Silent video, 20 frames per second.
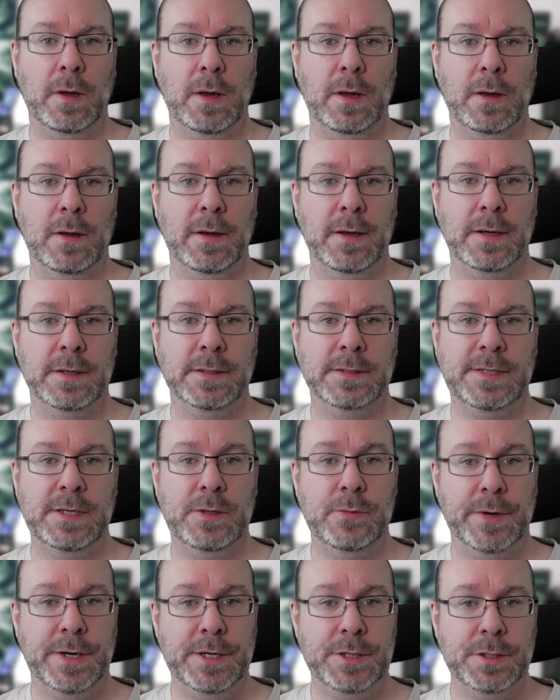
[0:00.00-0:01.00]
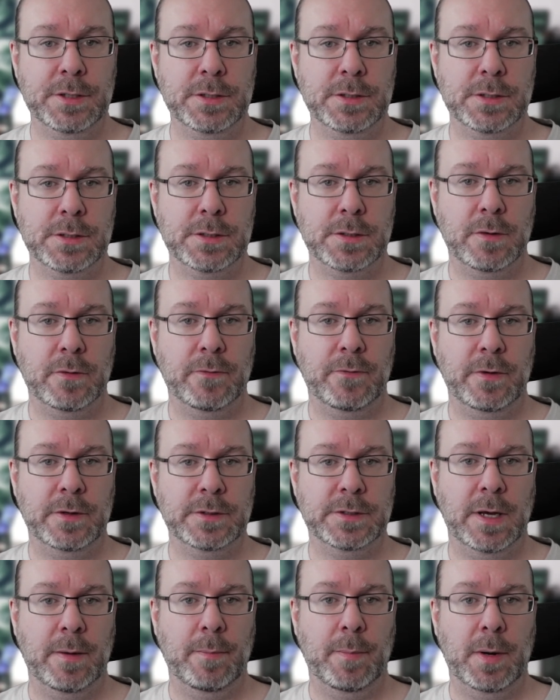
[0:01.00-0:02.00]
situations. So for
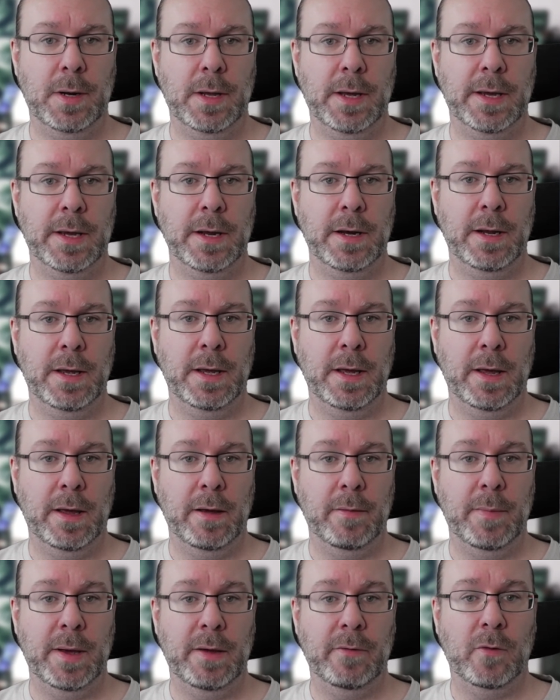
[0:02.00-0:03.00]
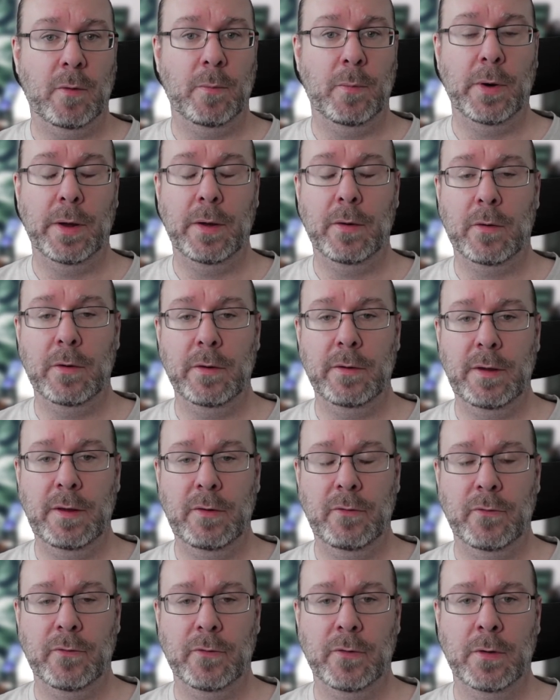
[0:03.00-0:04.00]
example, I can have based on
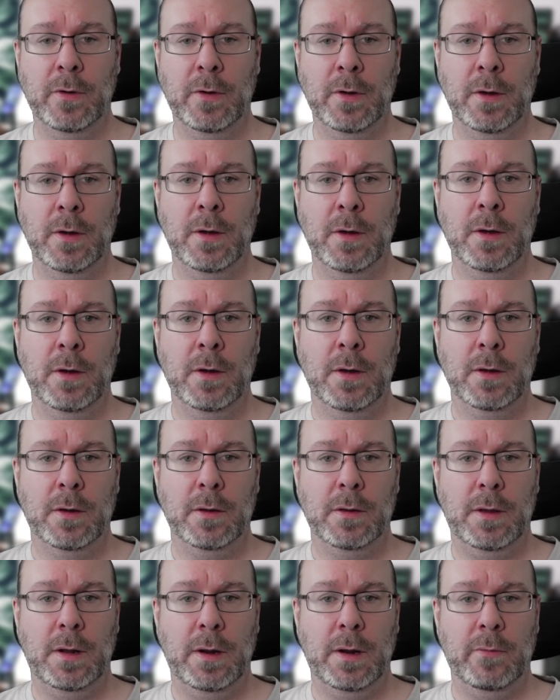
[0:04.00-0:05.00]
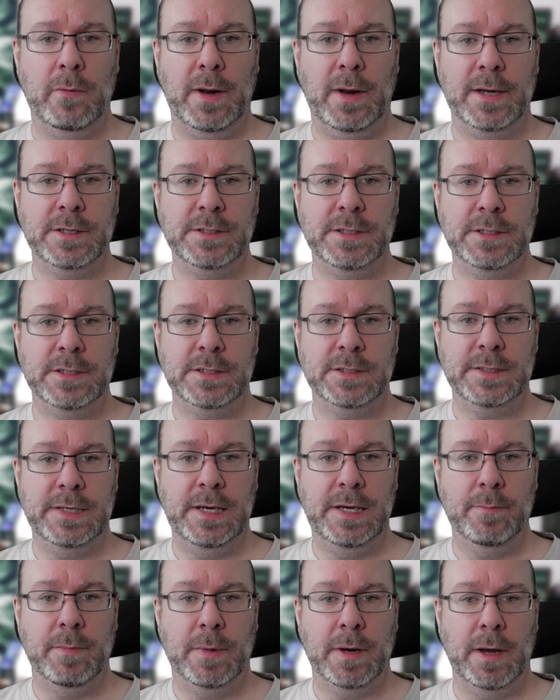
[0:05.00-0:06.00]
priorities, then I will actually see
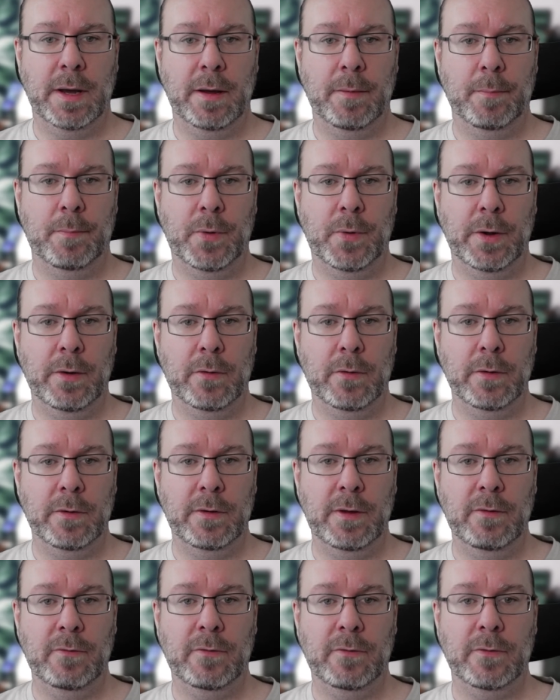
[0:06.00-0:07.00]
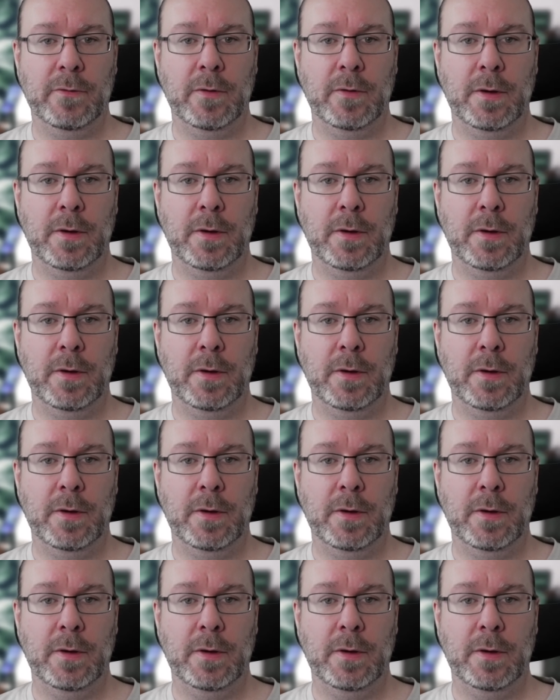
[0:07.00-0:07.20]
my priorities.